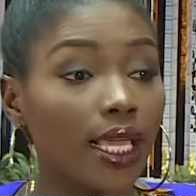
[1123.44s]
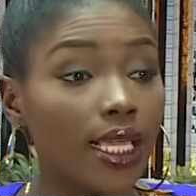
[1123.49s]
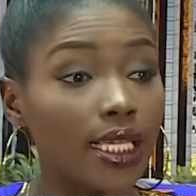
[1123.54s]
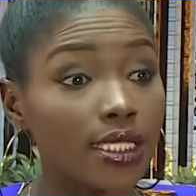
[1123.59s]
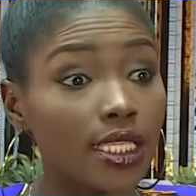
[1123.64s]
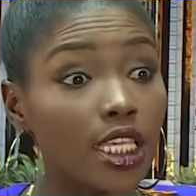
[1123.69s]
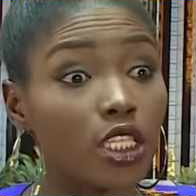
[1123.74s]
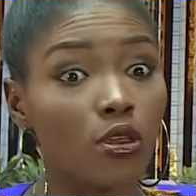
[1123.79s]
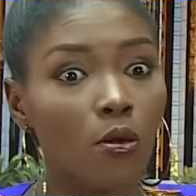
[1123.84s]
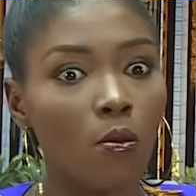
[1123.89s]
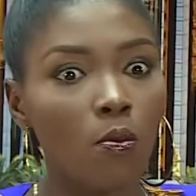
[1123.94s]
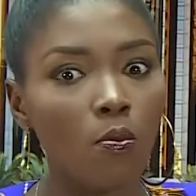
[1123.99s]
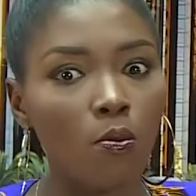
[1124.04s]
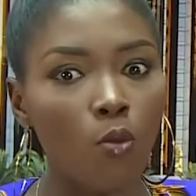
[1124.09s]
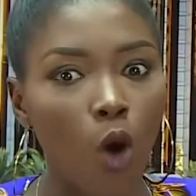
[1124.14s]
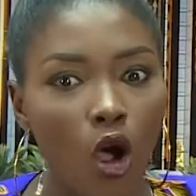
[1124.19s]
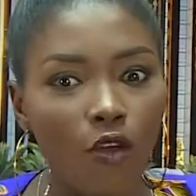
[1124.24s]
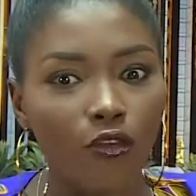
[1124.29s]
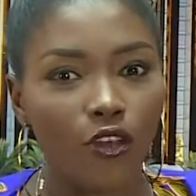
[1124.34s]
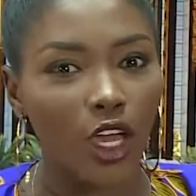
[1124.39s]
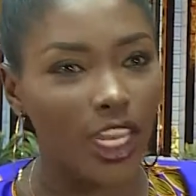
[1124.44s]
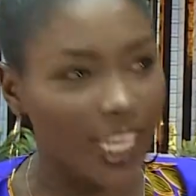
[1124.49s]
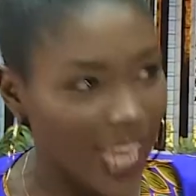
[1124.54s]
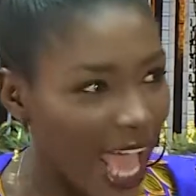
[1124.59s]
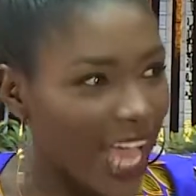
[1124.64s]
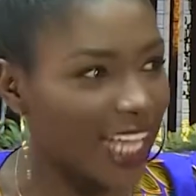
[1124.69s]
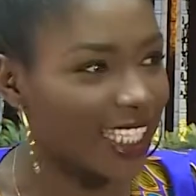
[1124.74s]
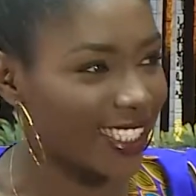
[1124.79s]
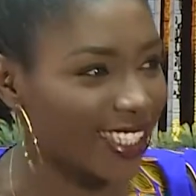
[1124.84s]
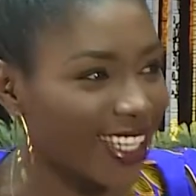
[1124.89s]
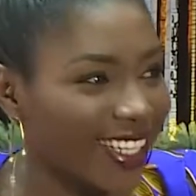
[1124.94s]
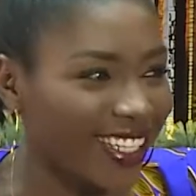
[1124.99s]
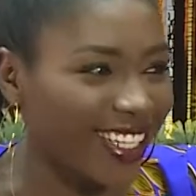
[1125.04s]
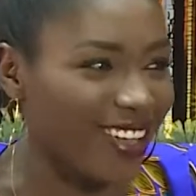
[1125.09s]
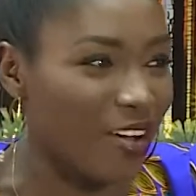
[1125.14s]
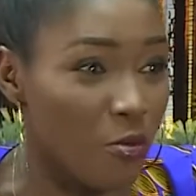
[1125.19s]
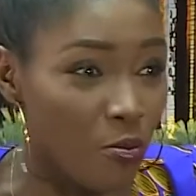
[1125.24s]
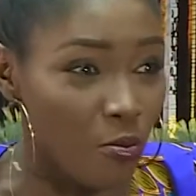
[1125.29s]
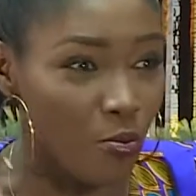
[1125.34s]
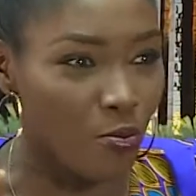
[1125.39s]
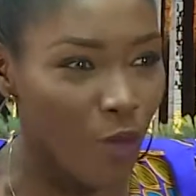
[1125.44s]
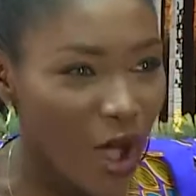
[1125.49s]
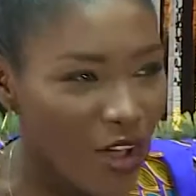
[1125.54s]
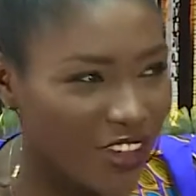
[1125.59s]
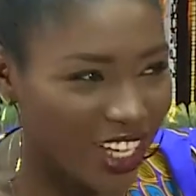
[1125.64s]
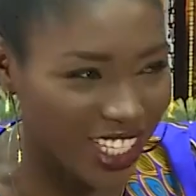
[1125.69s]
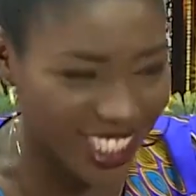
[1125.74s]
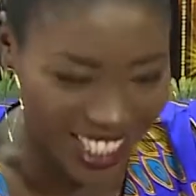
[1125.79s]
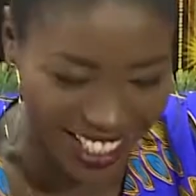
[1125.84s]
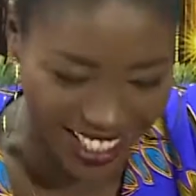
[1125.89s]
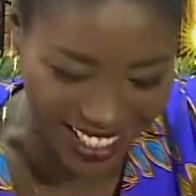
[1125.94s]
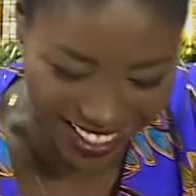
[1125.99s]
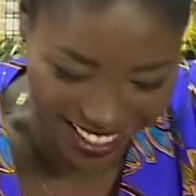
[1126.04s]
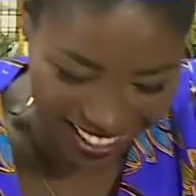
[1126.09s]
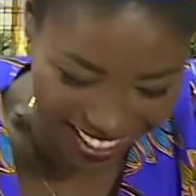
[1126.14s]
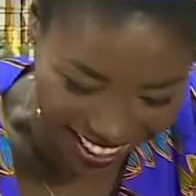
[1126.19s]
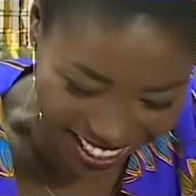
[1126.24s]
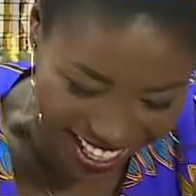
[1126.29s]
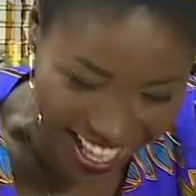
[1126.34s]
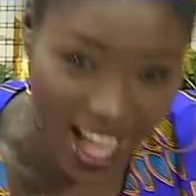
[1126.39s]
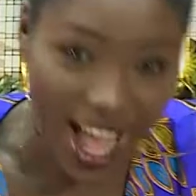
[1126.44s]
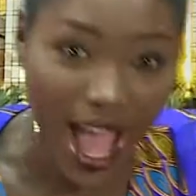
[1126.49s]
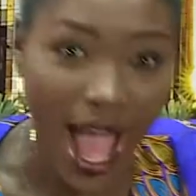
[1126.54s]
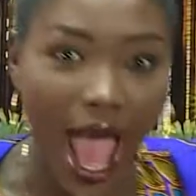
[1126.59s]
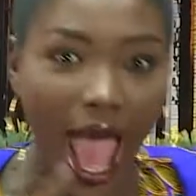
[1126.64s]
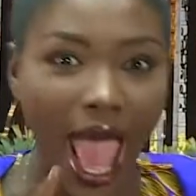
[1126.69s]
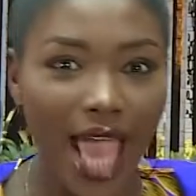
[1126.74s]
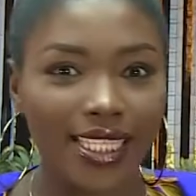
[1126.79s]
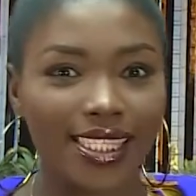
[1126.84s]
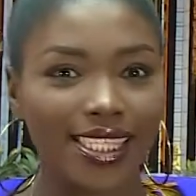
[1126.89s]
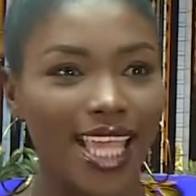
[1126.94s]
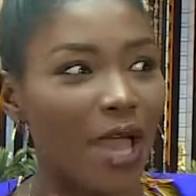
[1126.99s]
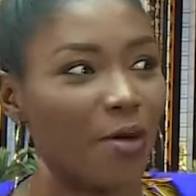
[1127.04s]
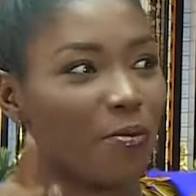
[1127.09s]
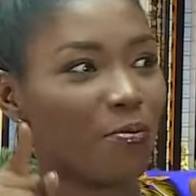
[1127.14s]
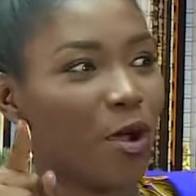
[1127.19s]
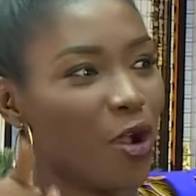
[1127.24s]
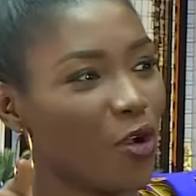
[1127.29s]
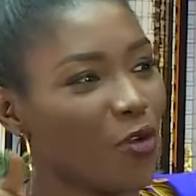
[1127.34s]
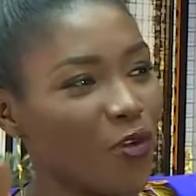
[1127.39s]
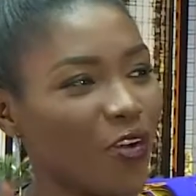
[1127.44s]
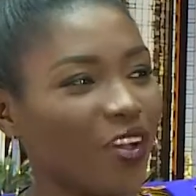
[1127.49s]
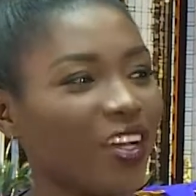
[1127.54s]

He says, move your legs. Move it. I said move.